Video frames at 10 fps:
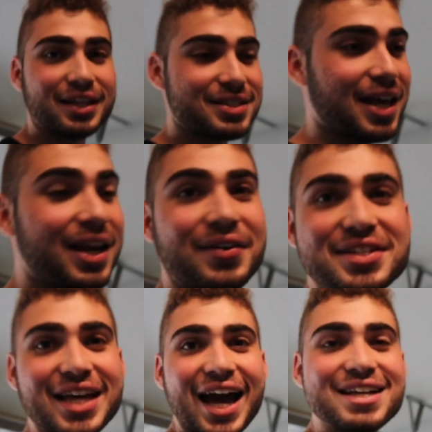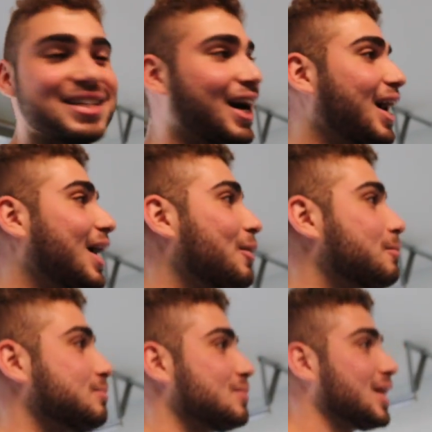So anyways guys, um...
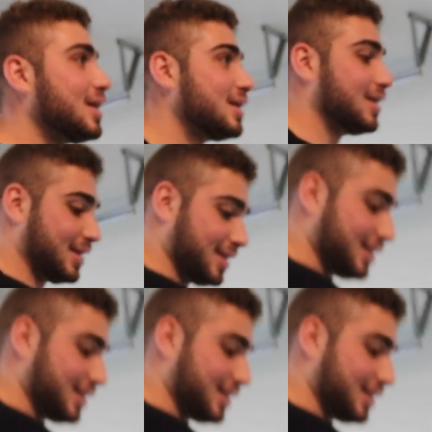Yo, wait, before we